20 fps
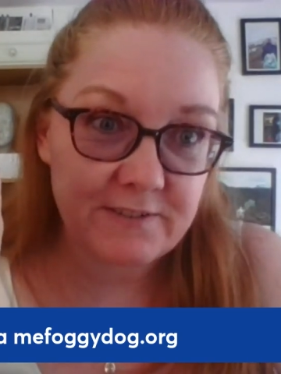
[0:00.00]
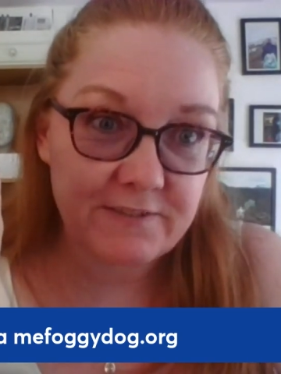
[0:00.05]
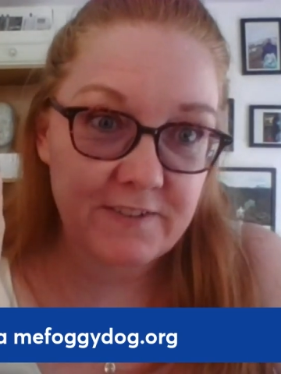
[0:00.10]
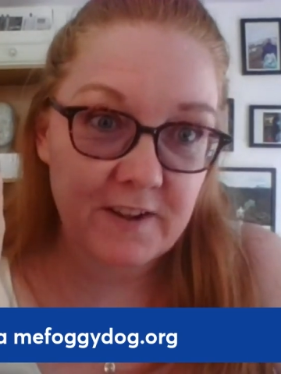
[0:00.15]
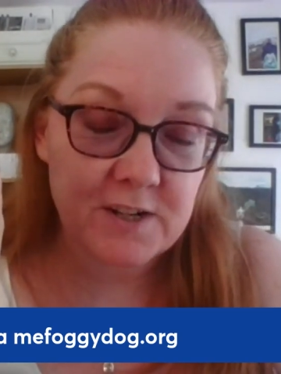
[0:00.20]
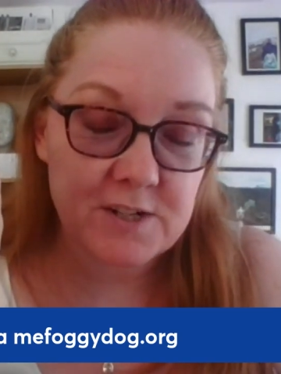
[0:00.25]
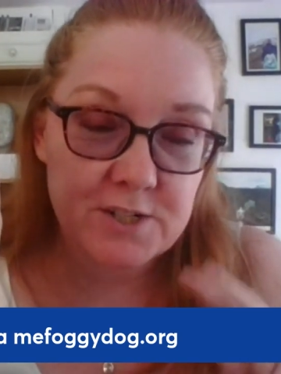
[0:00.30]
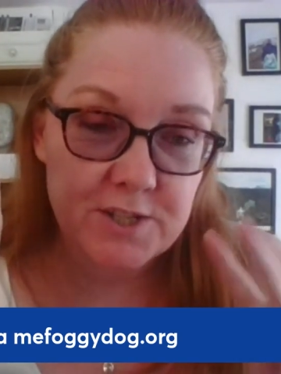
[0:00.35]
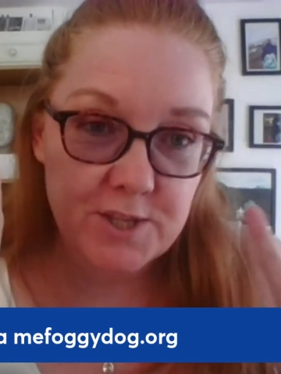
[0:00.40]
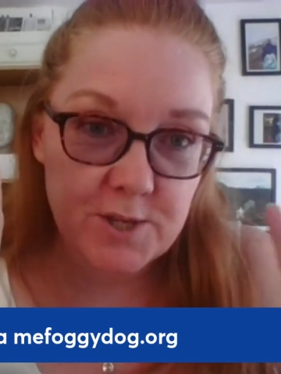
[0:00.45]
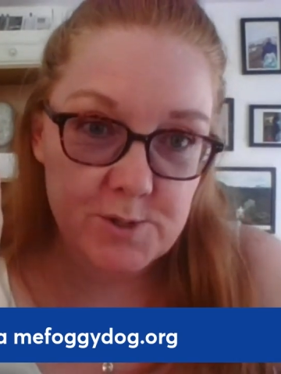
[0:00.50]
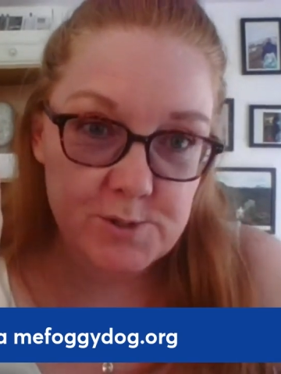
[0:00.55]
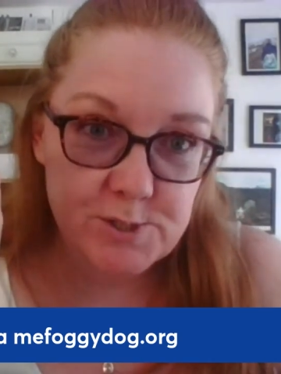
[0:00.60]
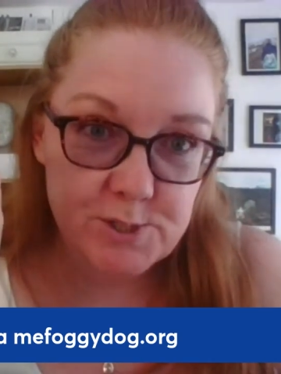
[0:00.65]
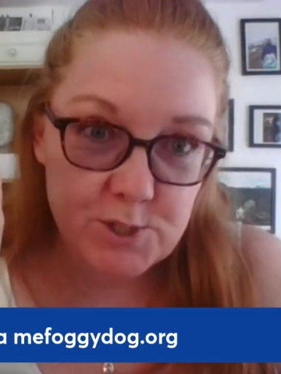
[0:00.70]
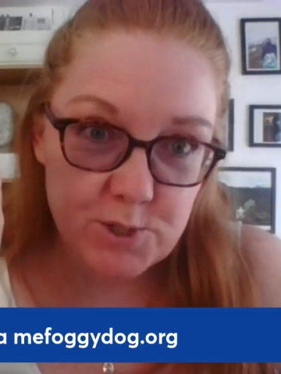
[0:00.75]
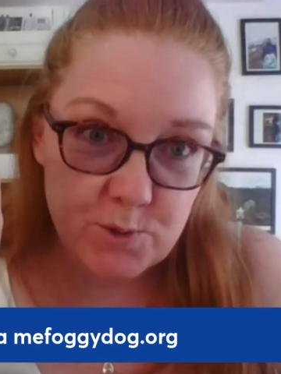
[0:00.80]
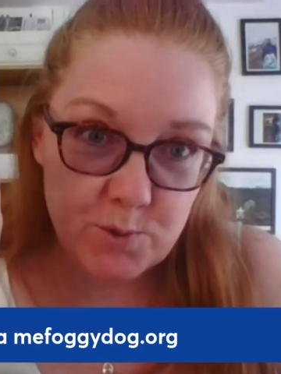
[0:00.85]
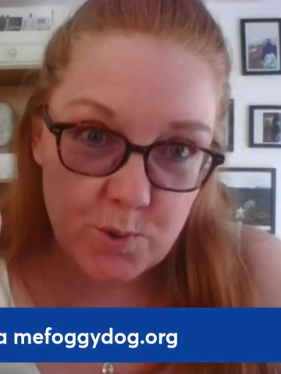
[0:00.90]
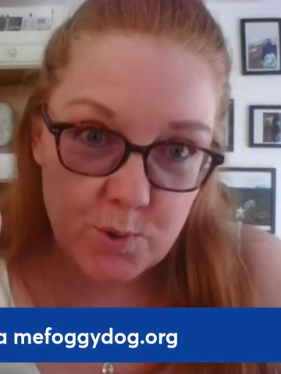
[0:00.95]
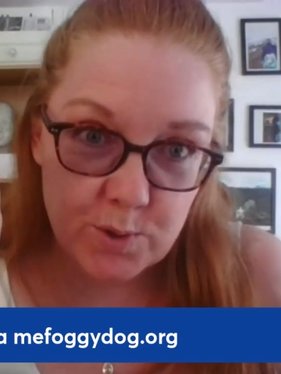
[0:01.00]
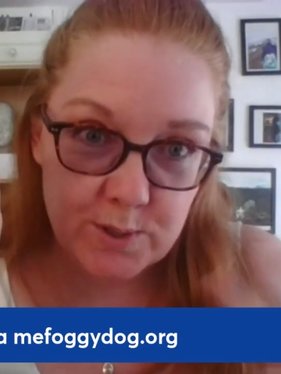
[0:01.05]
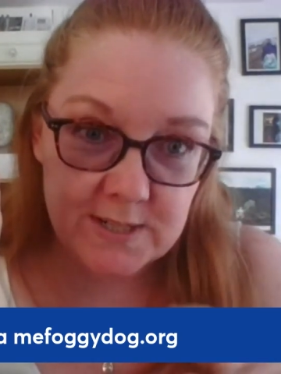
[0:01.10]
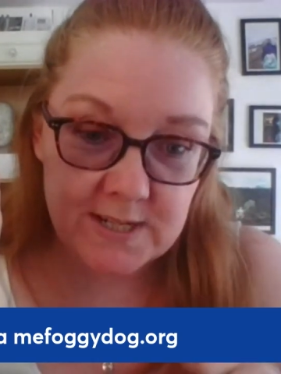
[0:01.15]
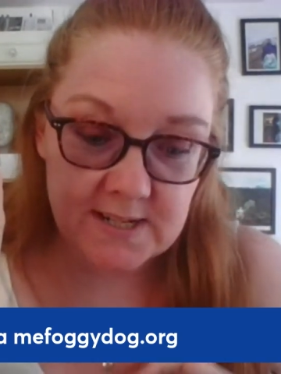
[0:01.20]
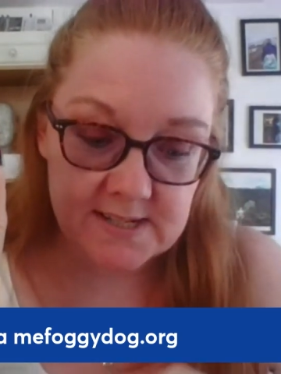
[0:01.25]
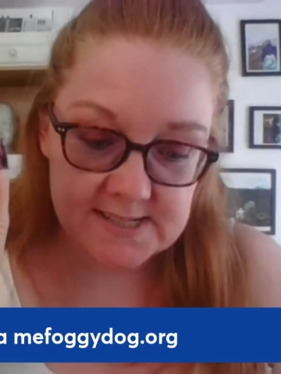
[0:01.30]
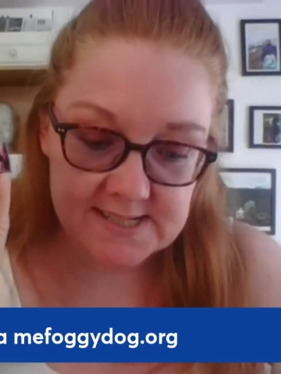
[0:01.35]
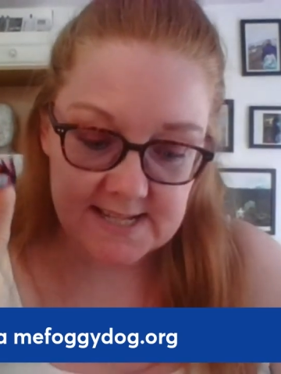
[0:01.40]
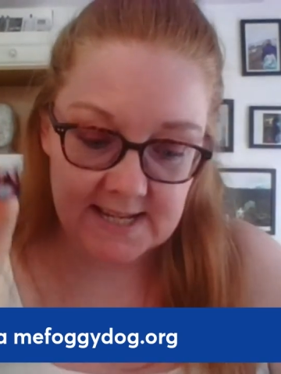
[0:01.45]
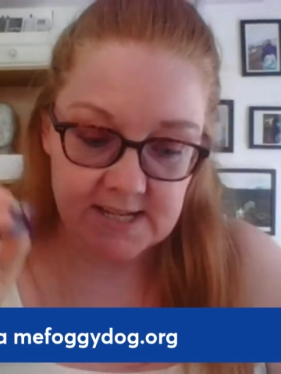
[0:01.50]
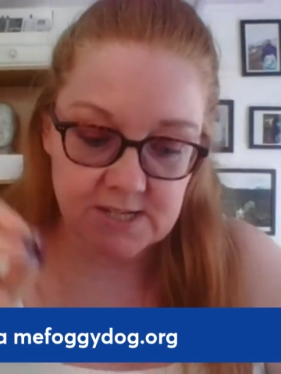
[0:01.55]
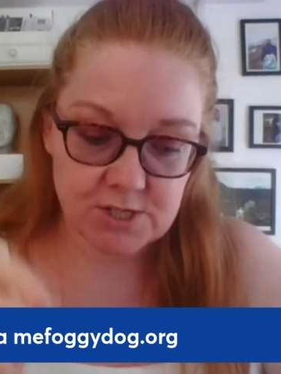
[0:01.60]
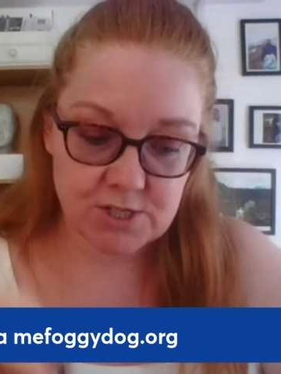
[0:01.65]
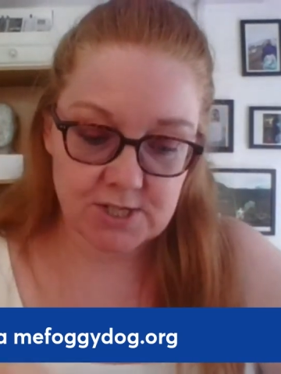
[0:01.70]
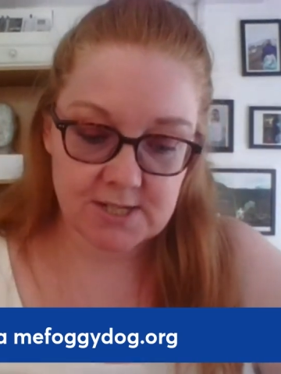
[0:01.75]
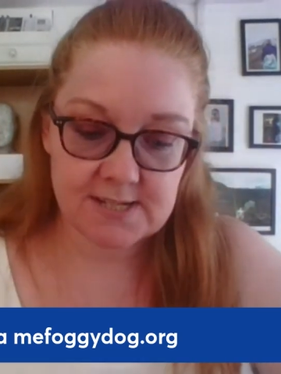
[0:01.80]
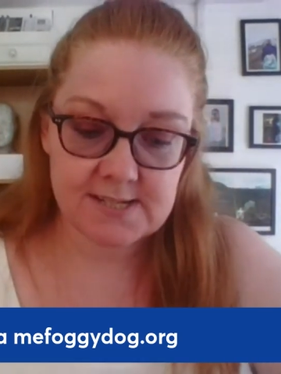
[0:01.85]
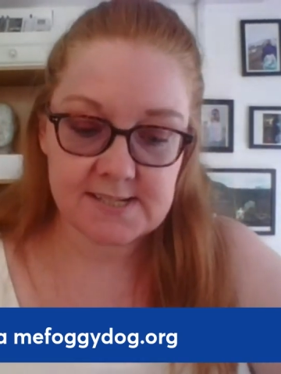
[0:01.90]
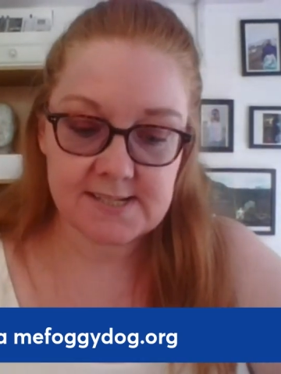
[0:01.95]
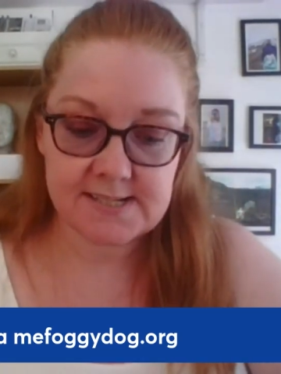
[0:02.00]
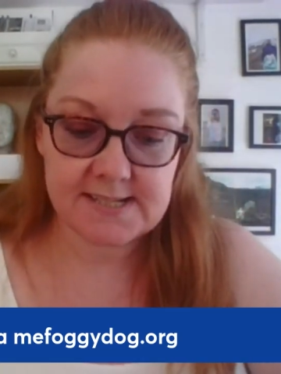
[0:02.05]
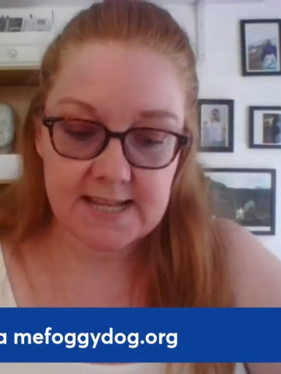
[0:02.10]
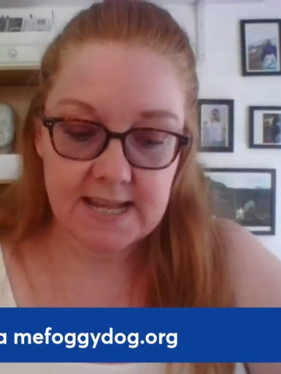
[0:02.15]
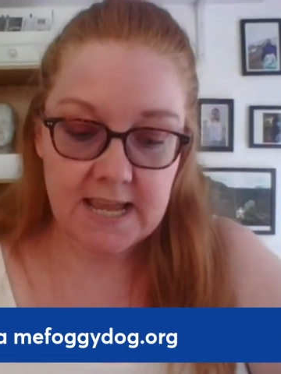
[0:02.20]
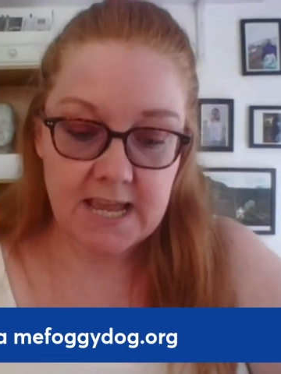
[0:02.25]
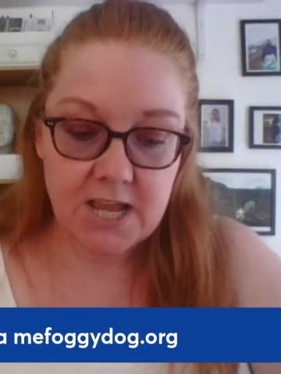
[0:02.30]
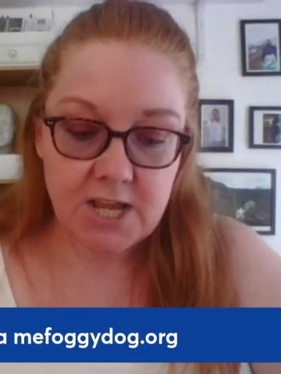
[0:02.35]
fund those two organisations.